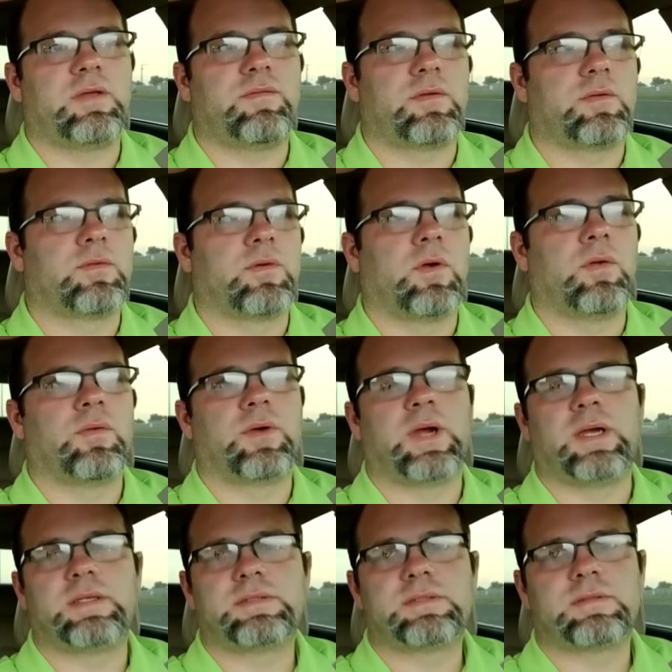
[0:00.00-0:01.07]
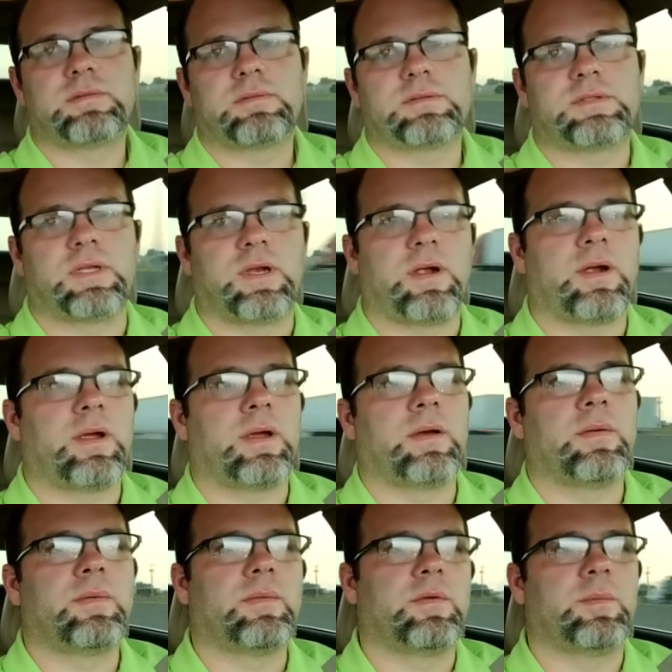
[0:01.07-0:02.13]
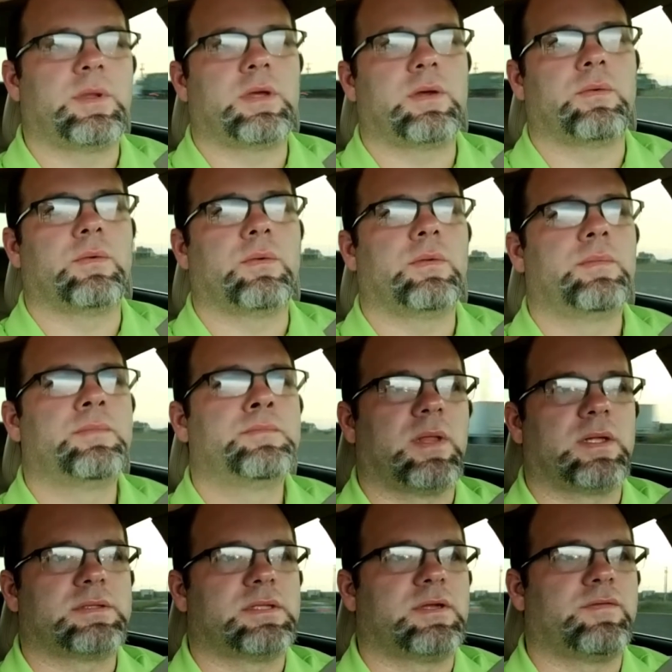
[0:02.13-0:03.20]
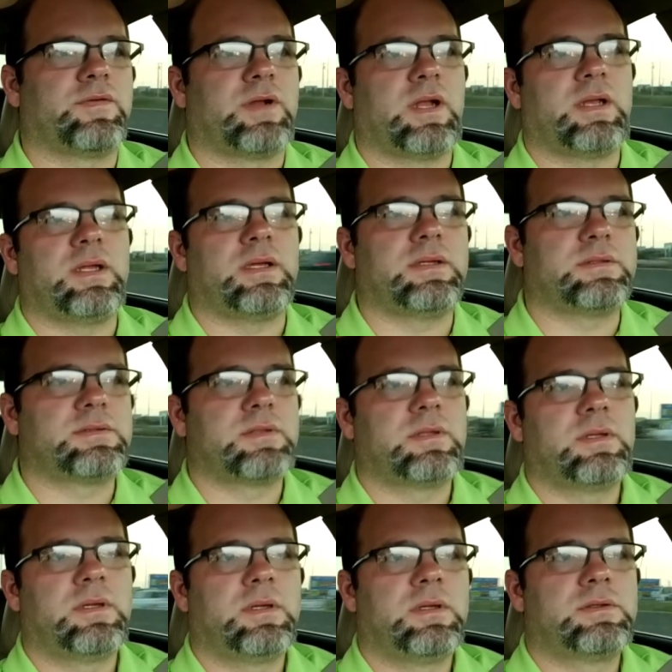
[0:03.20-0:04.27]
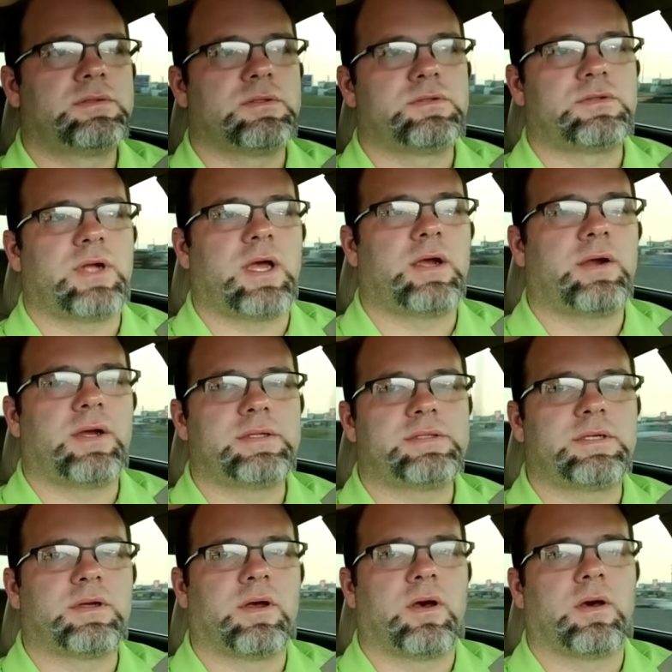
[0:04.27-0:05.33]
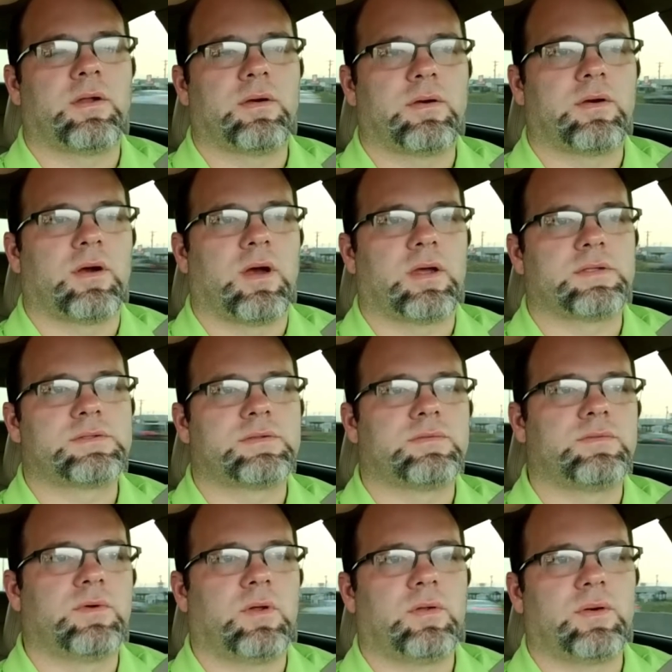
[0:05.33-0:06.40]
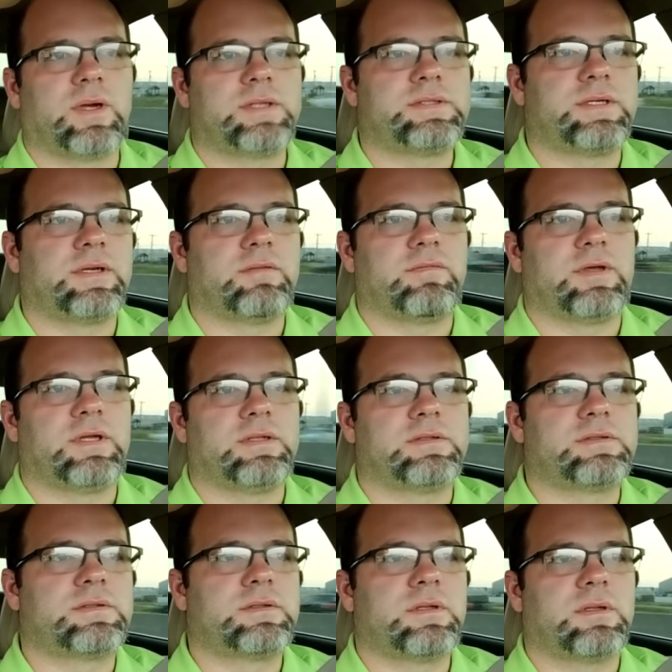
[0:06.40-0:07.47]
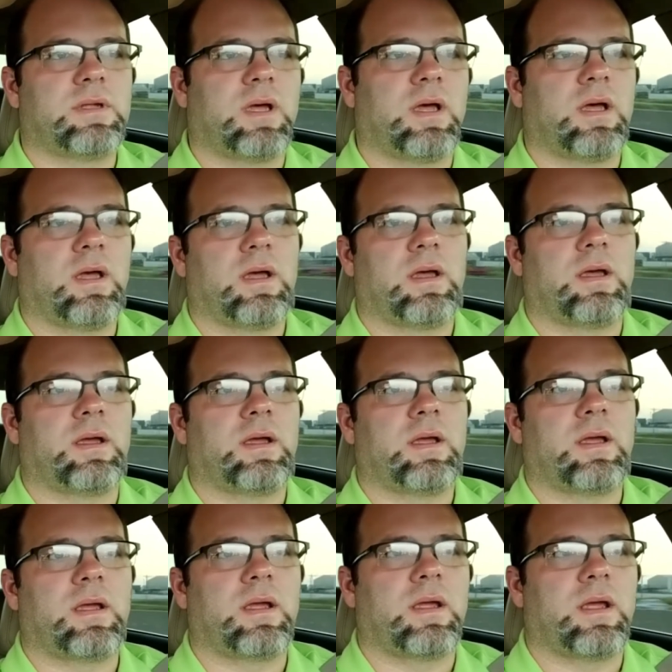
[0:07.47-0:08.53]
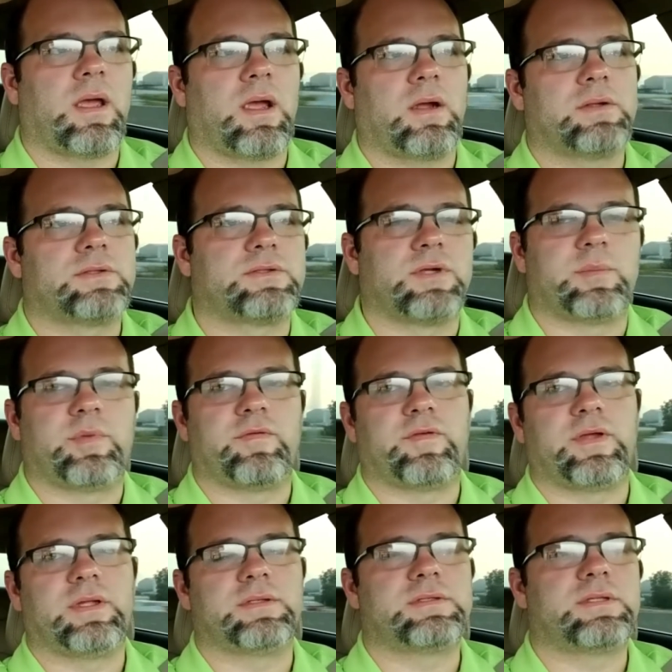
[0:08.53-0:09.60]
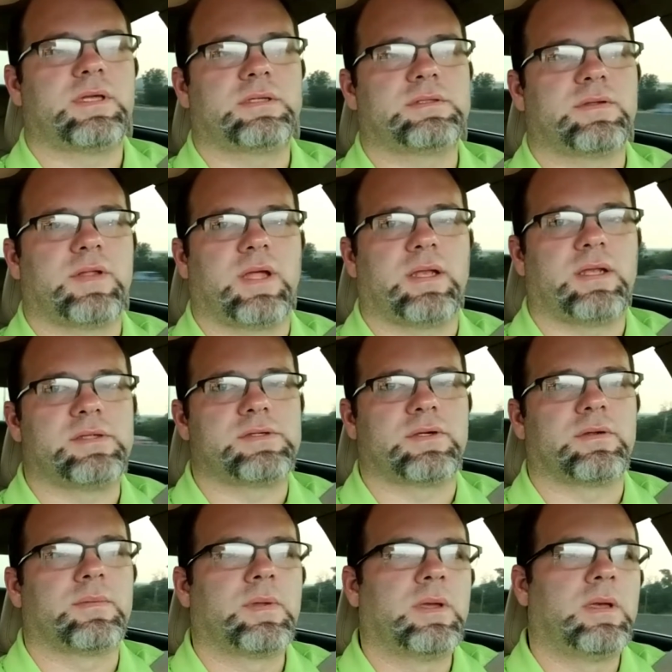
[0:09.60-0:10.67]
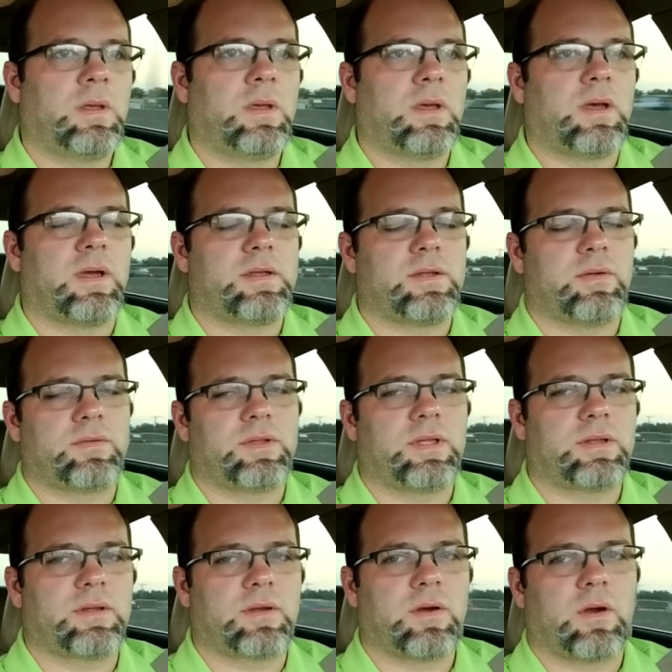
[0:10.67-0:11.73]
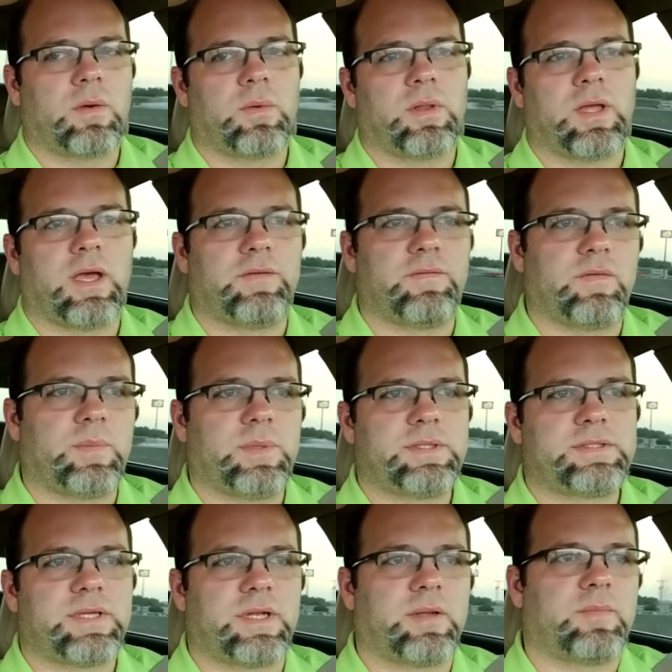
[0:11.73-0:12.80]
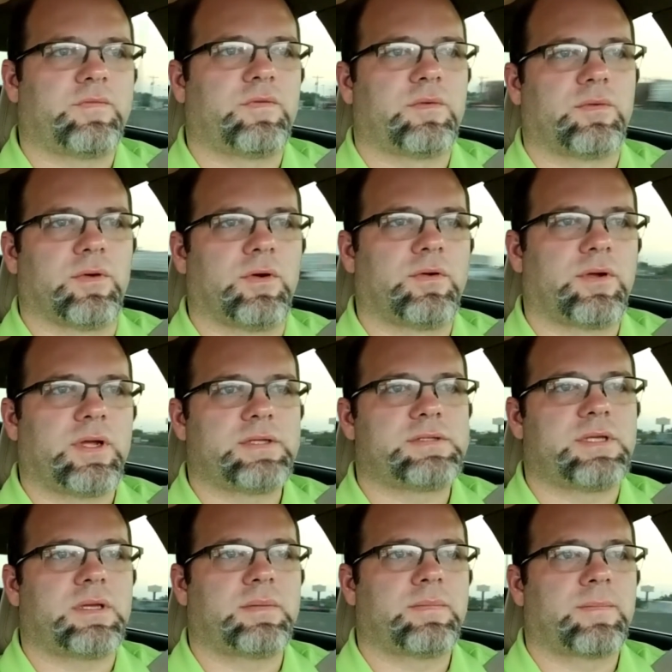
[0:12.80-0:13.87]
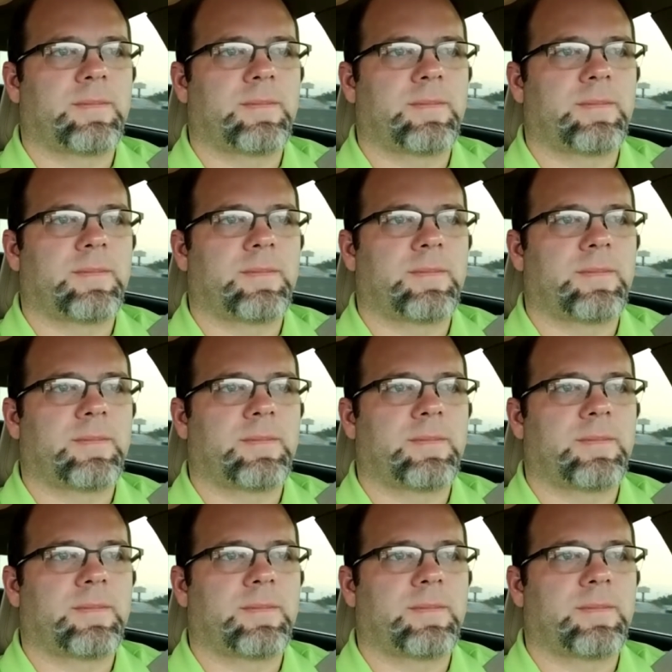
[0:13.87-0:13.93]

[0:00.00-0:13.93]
Even a roll race scenario would be cool. Lots of different ideas. So drag racing, autocross, roll racing events, airstrip events, things of that nature. I don't think the car will ever be set up for road racing.